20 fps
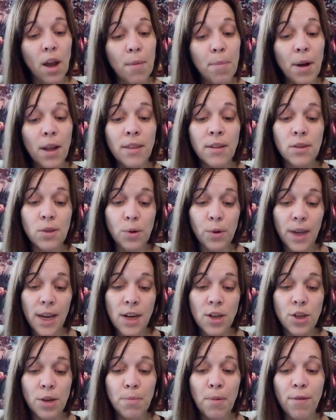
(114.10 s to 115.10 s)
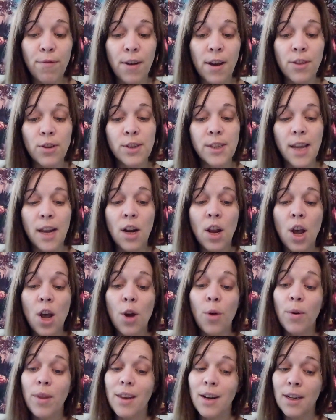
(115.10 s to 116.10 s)
Upon this occasion, my father said,
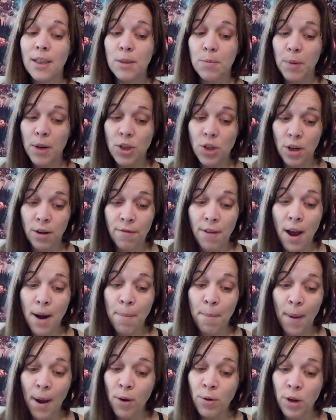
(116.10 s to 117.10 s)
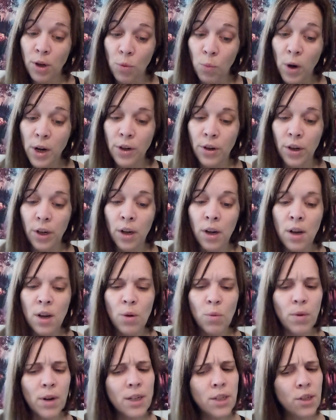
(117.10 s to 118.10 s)
with an expression of unbounded wonder,
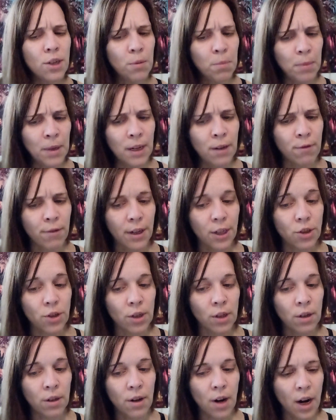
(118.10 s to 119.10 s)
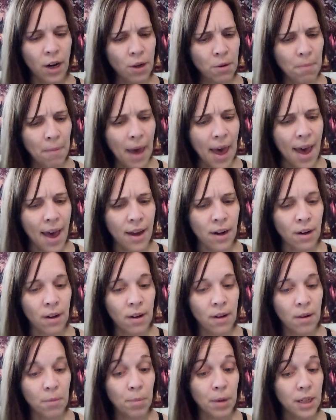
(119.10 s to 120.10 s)
What do you mean, Victor? Are you mad?
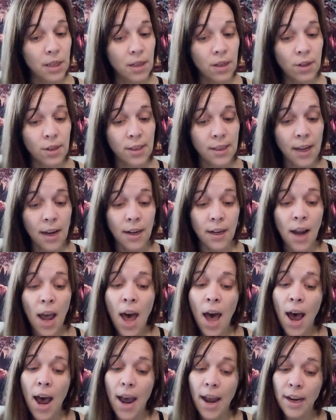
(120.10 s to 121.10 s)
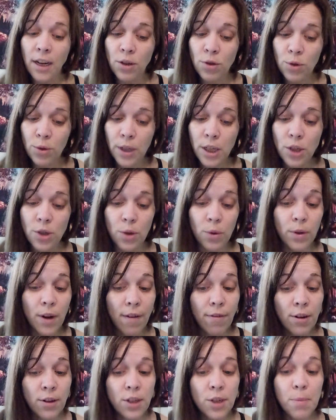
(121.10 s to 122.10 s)
My dear son, I entreat you
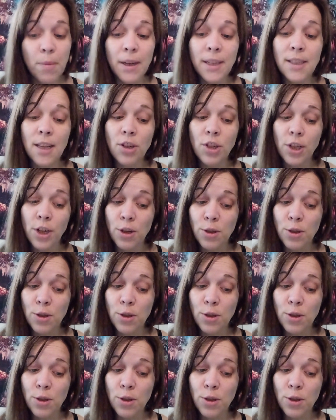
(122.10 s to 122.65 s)
never to make such